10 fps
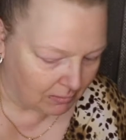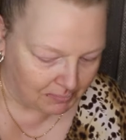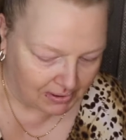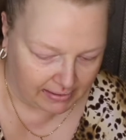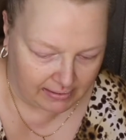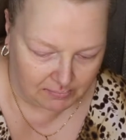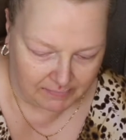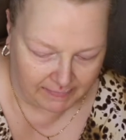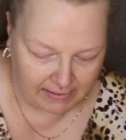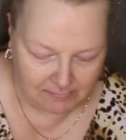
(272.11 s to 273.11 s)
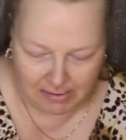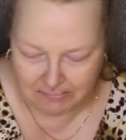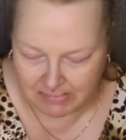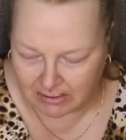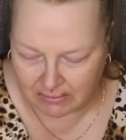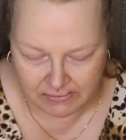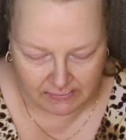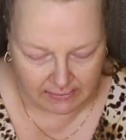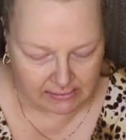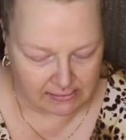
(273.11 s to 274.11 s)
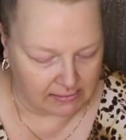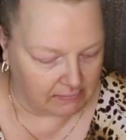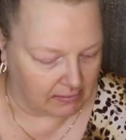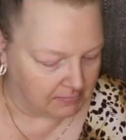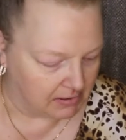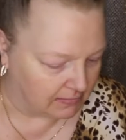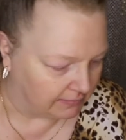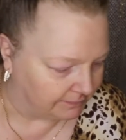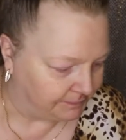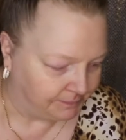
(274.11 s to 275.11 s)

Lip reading: Probably help if I get my mirror so I can see what I'm doing.